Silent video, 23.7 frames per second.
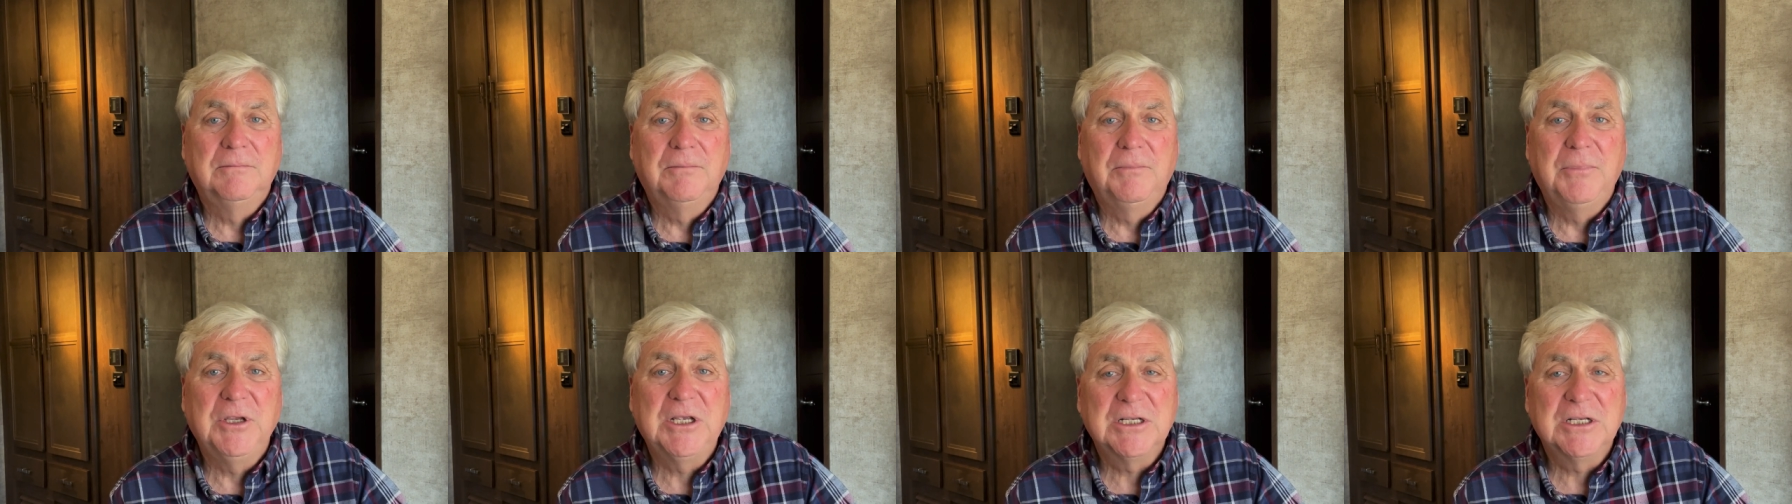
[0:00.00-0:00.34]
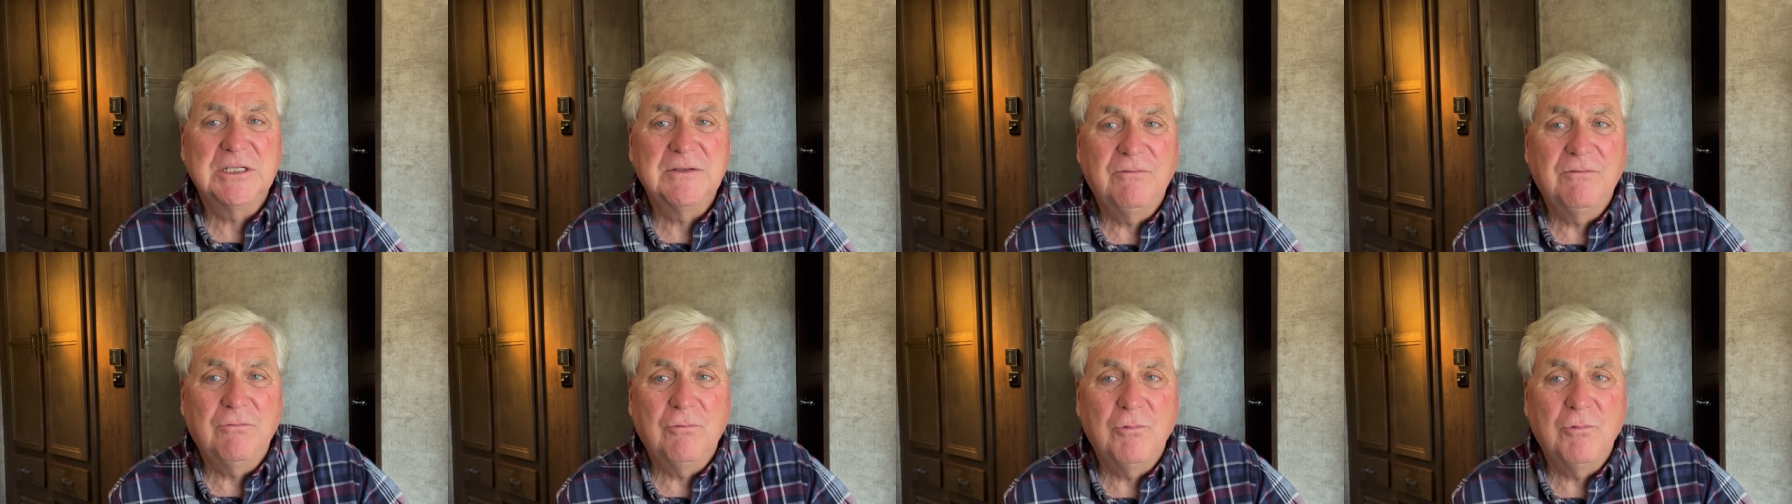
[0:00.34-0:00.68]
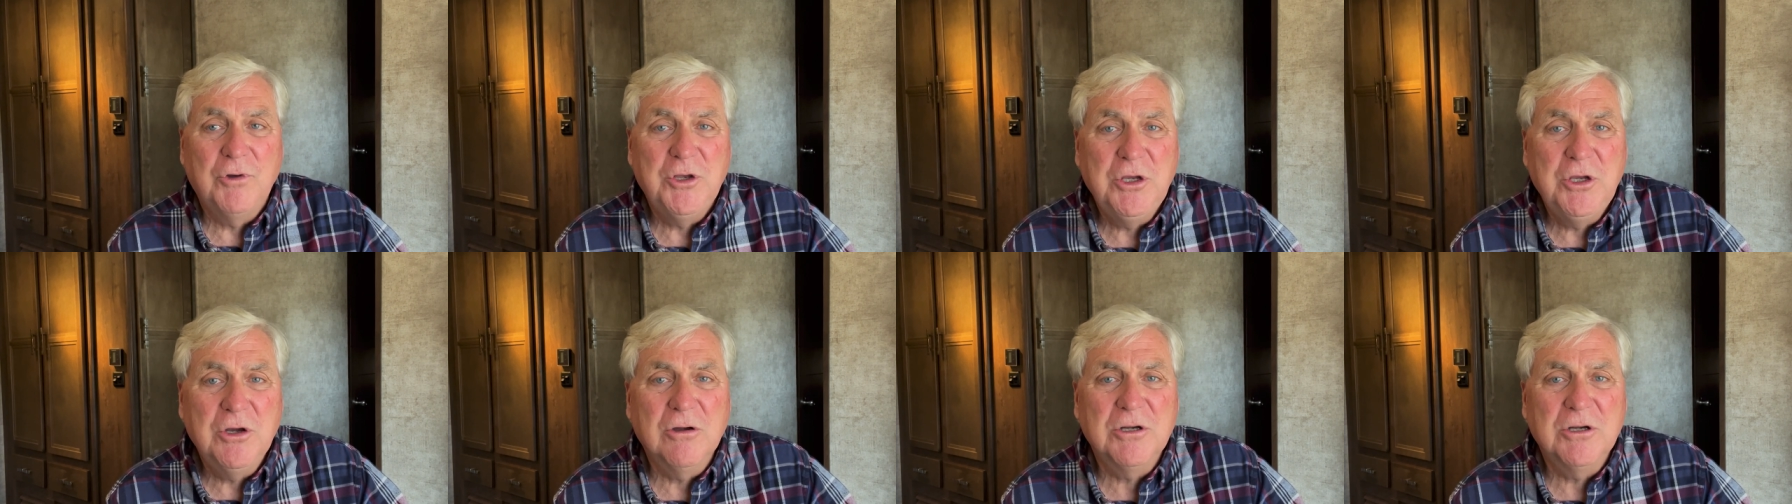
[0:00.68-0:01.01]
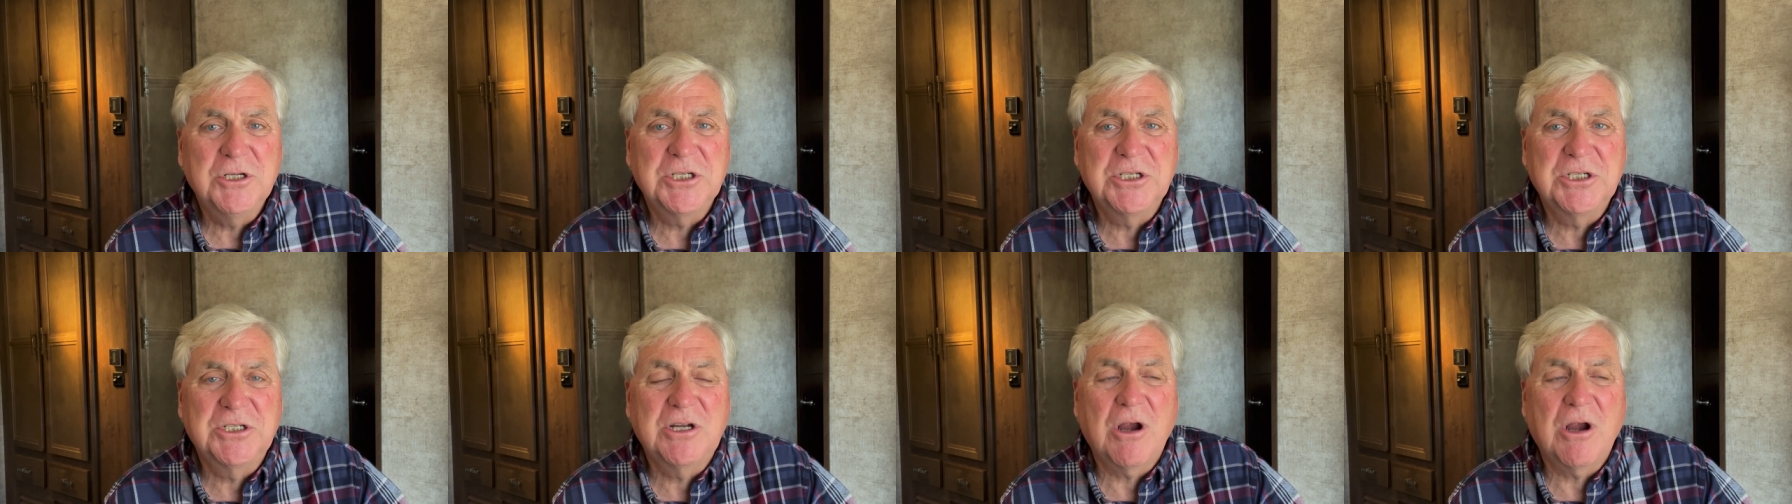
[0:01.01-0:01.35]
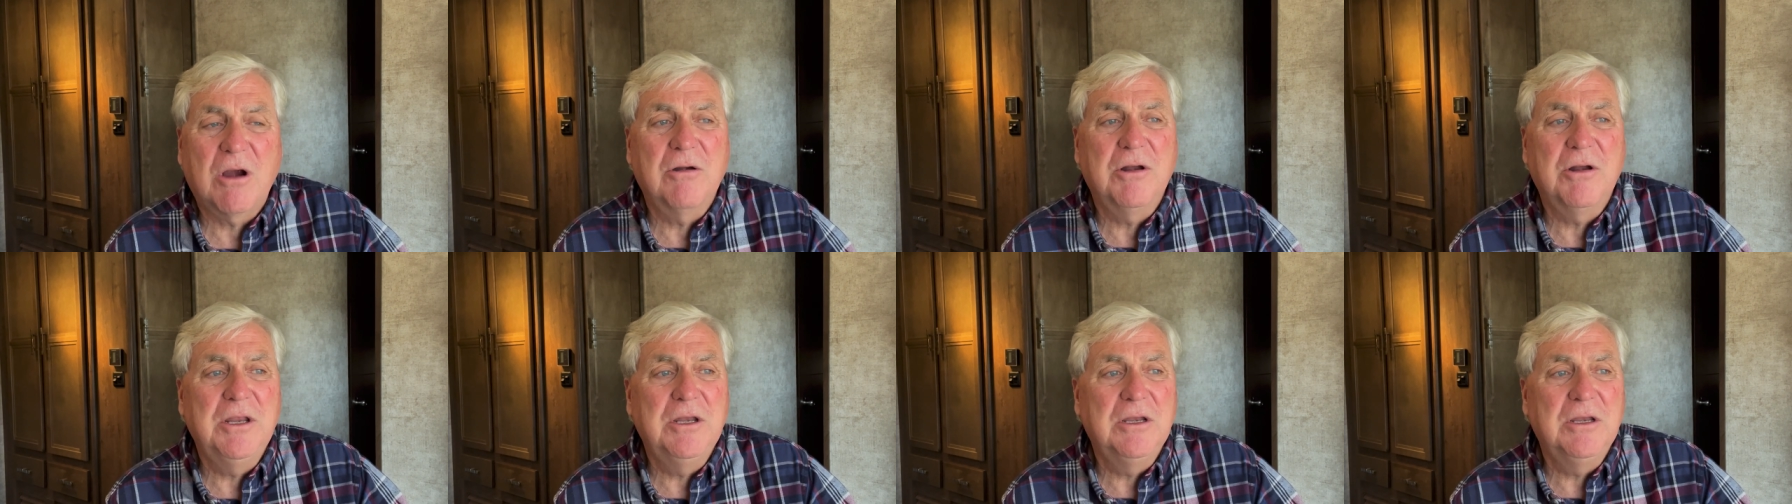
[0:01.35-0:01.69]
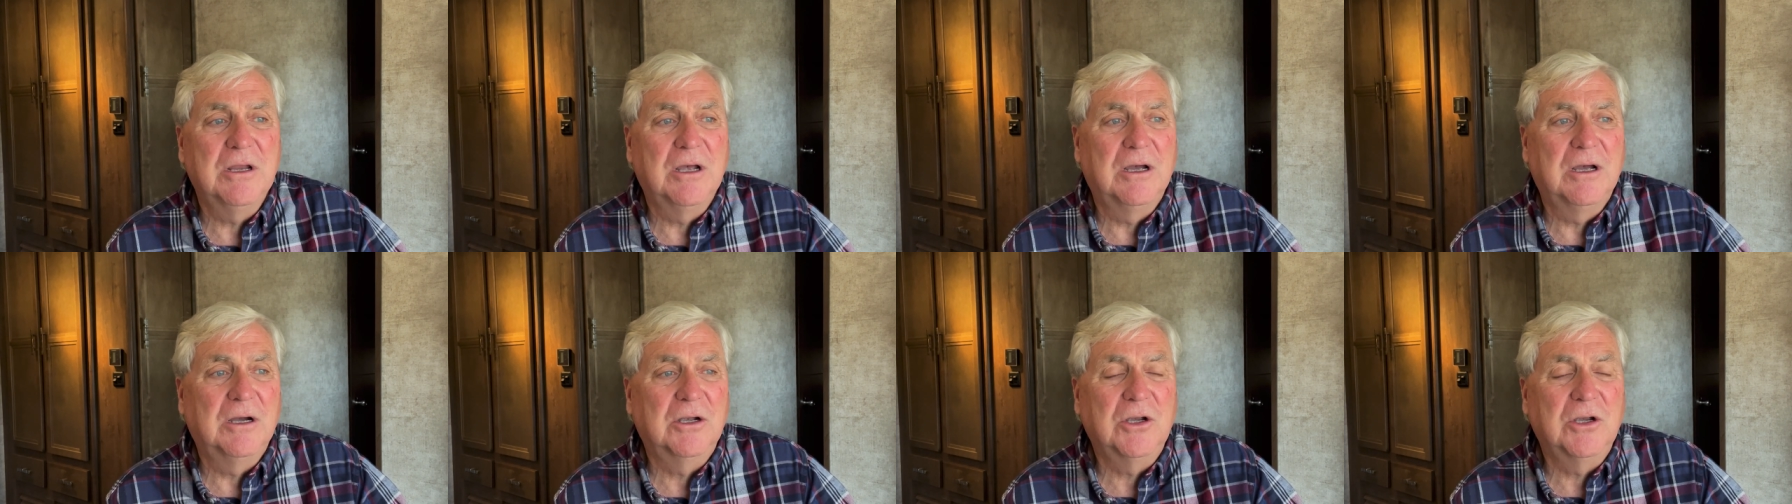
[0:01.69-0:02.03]
Because when you're starting
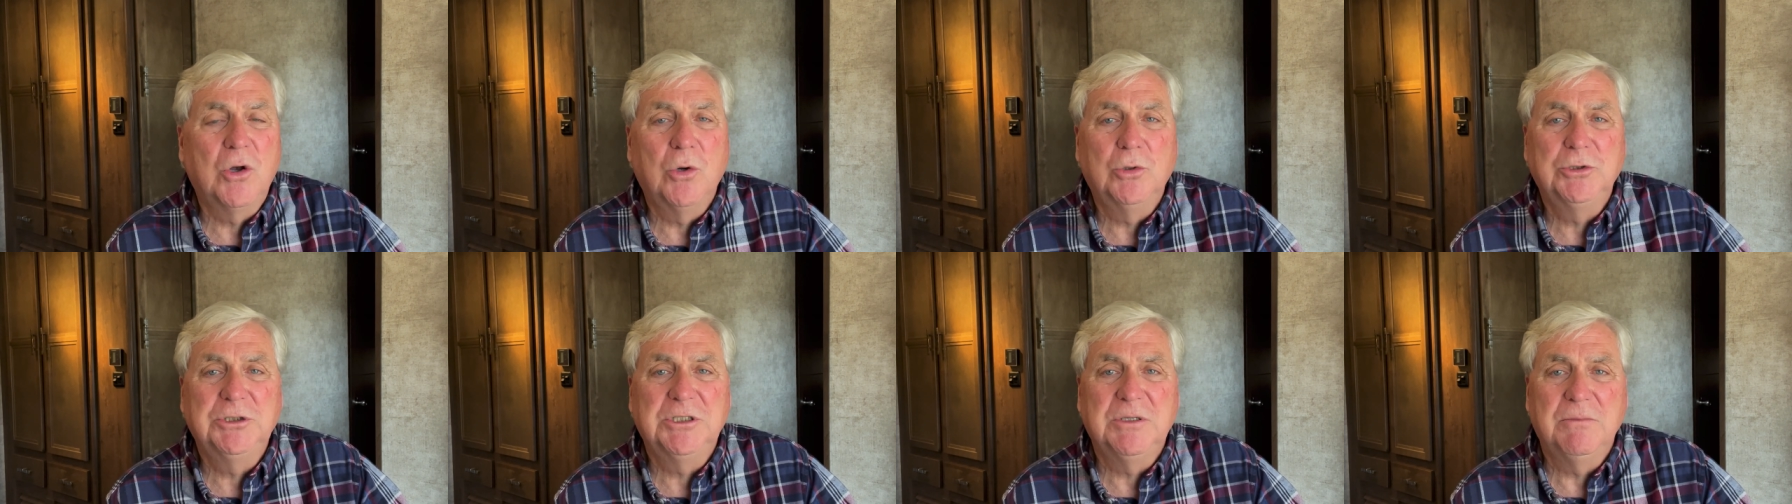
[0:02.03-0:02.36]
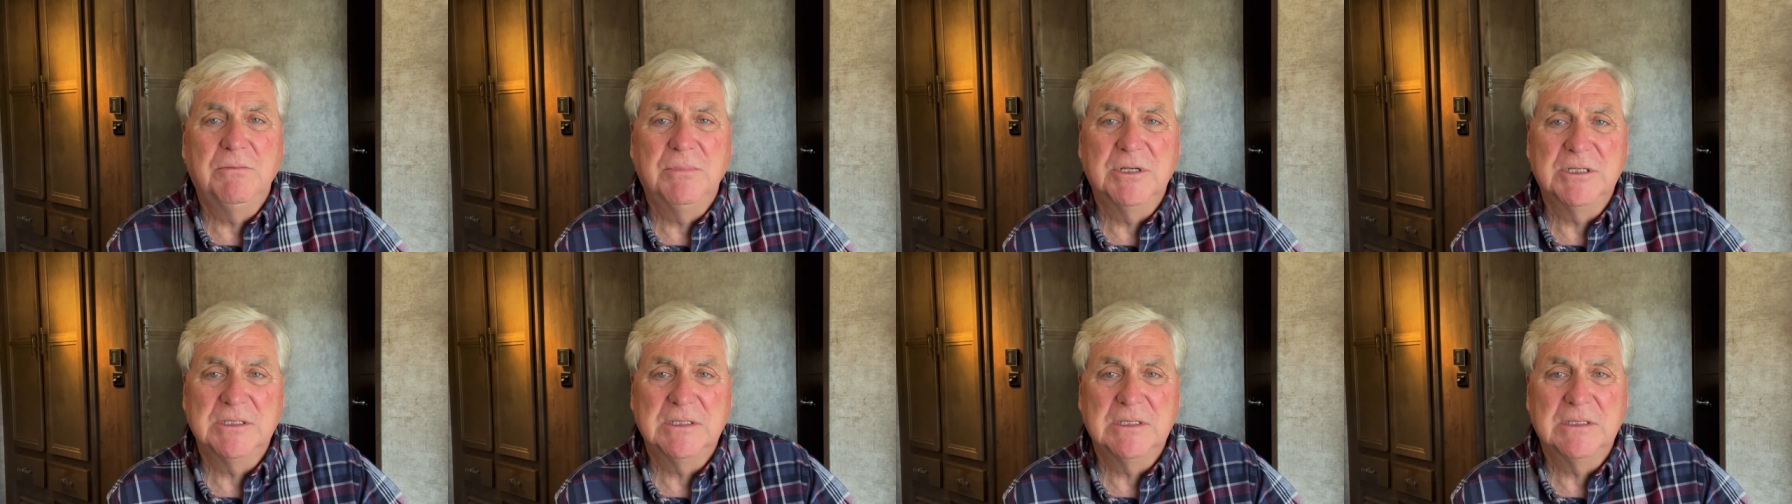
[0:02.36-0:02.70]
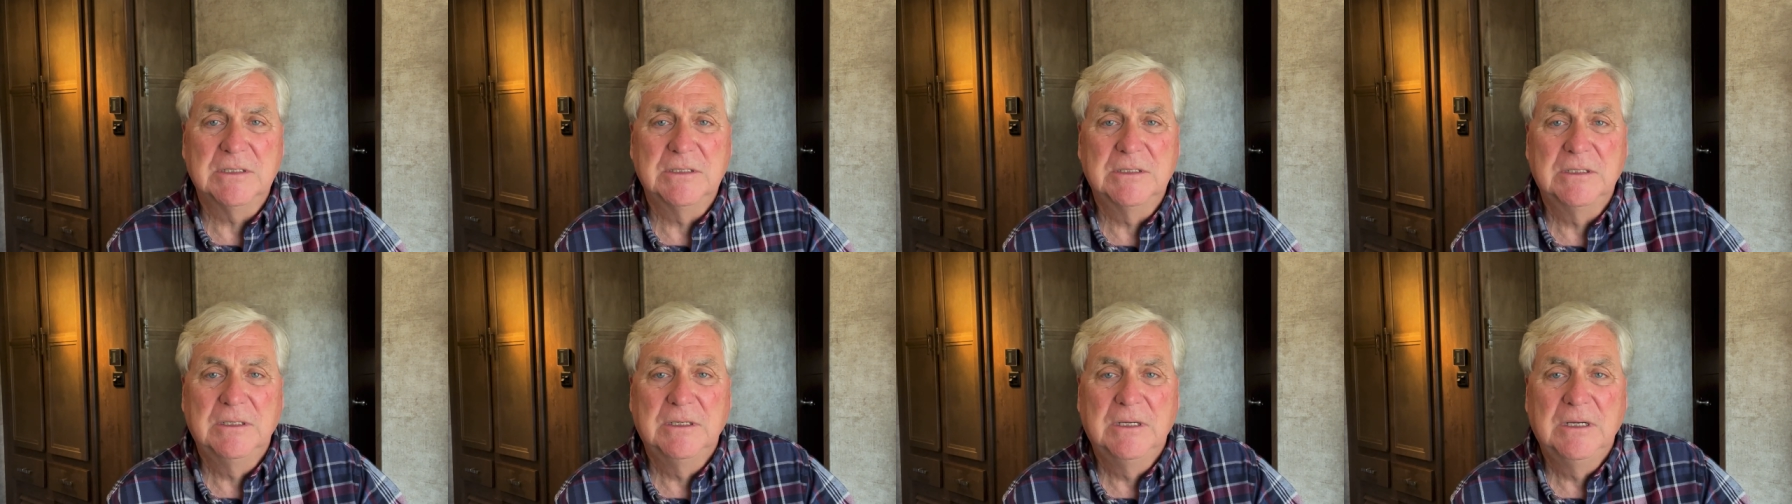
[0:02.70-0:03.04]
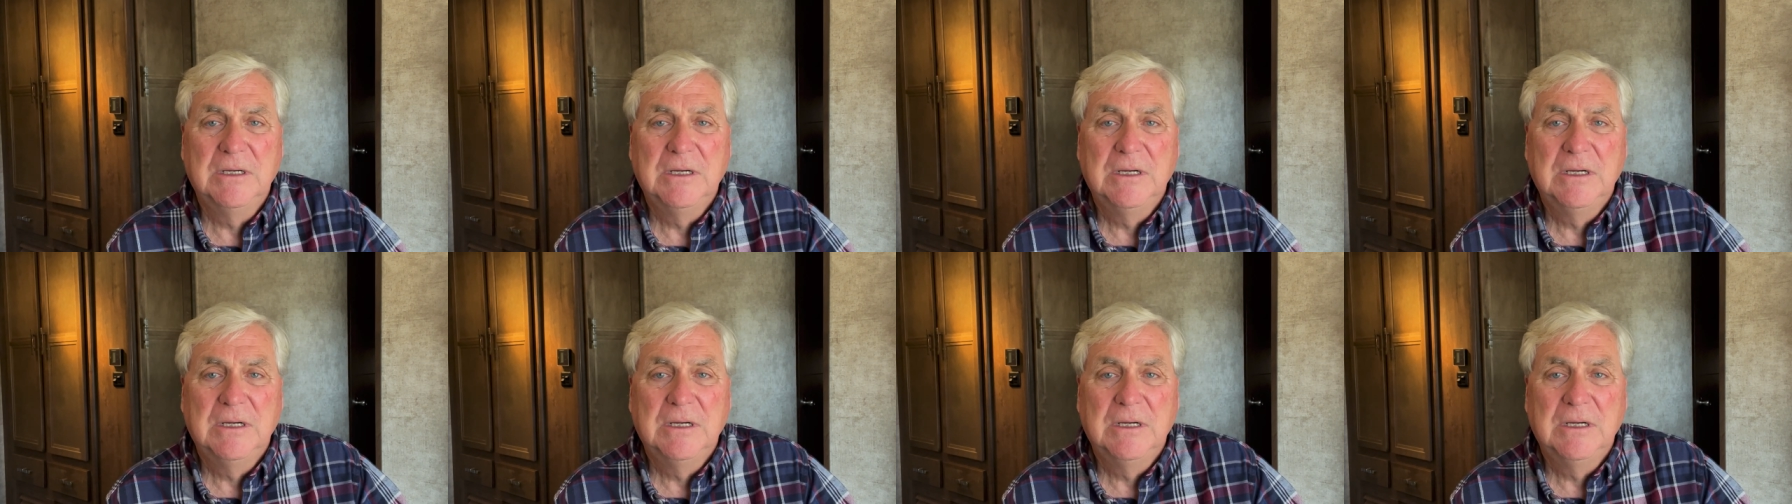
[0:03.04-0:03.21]
a coaching business,